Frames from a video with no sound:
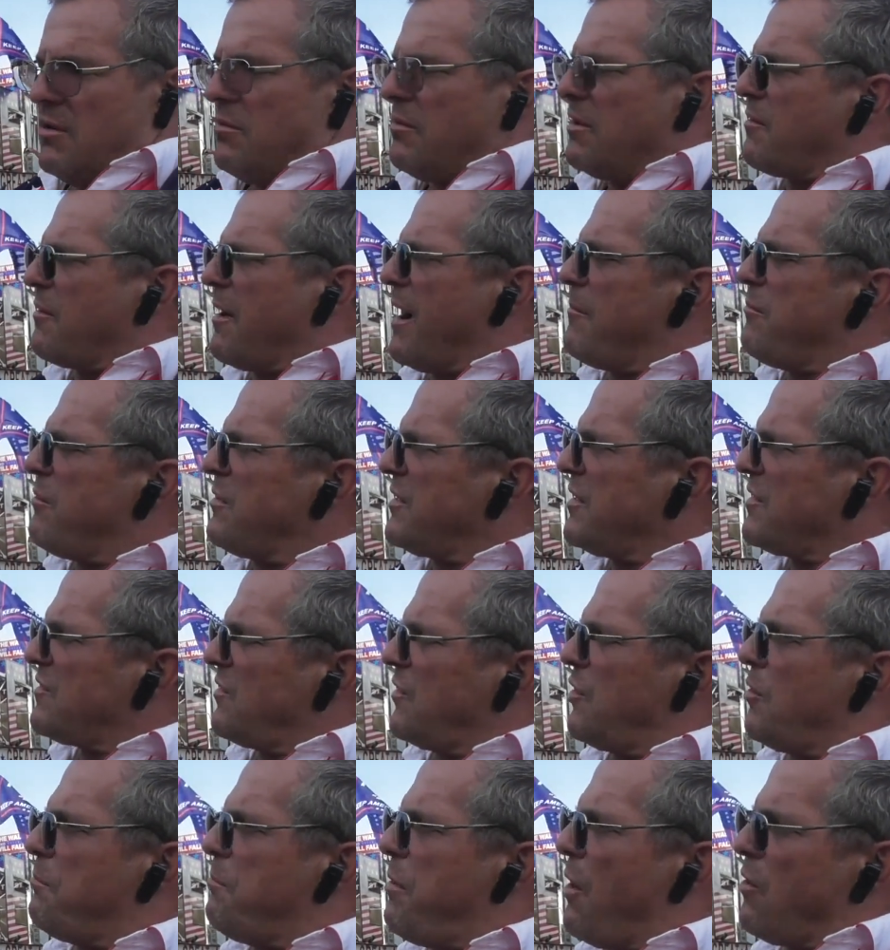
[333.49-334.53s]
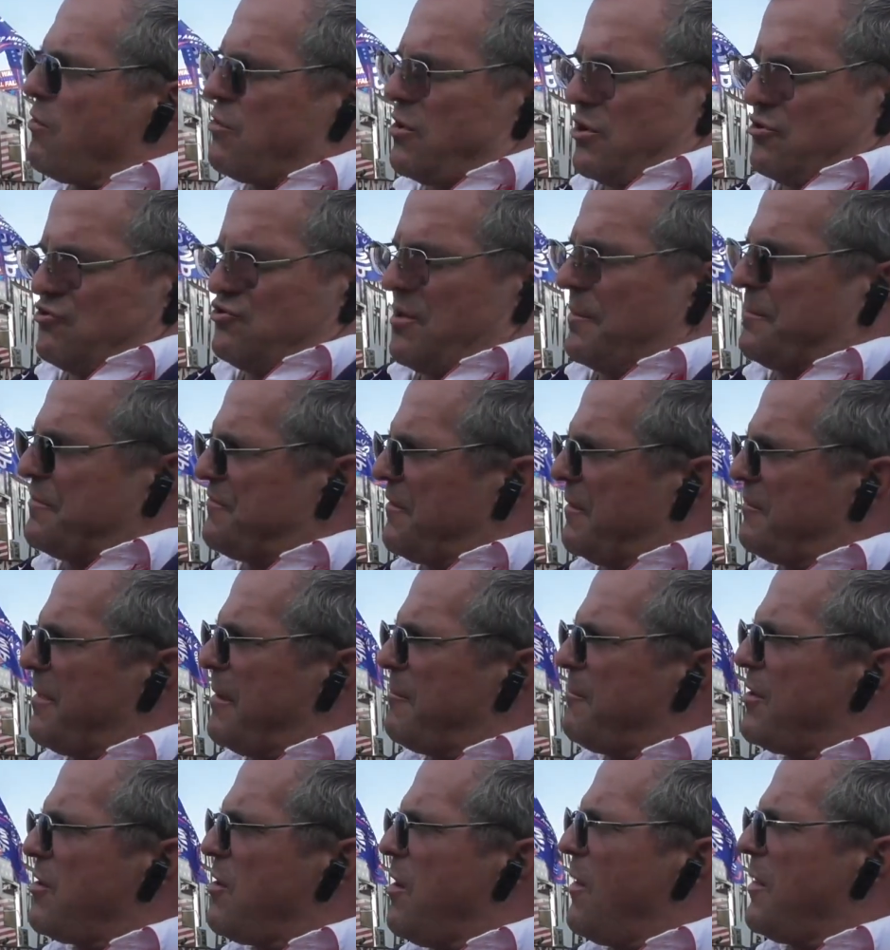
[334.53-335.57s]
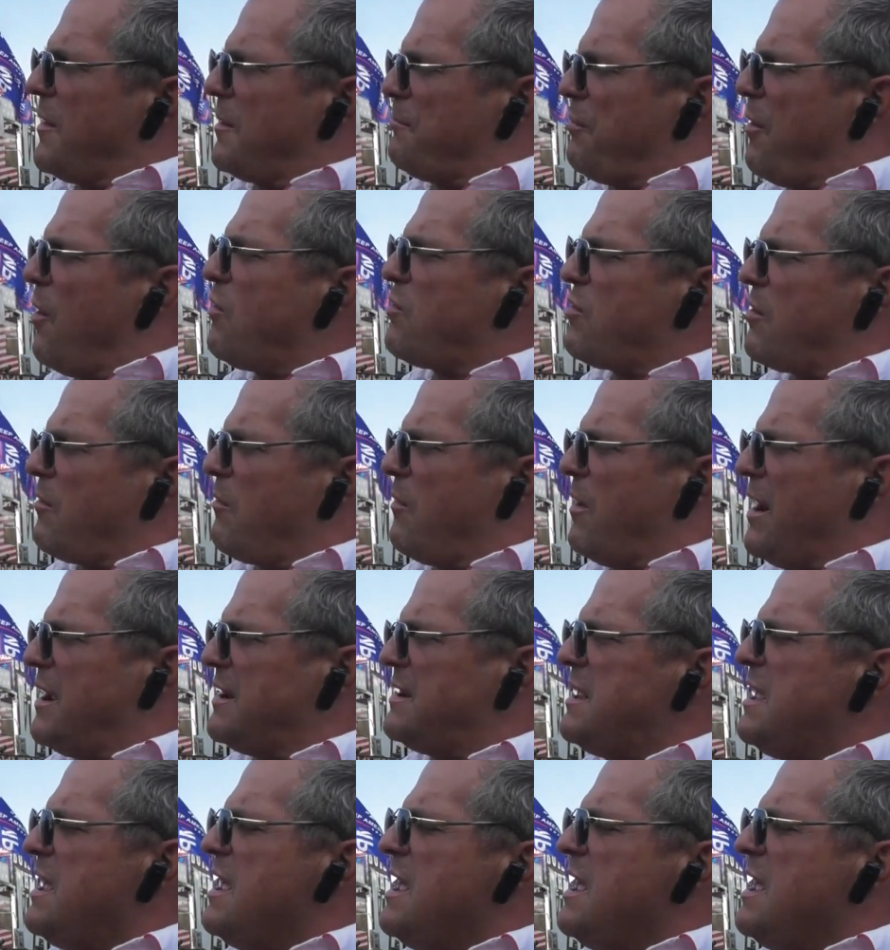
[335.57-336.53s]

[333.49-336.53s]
we grab one of these little poker chips from them, we call it a poker run,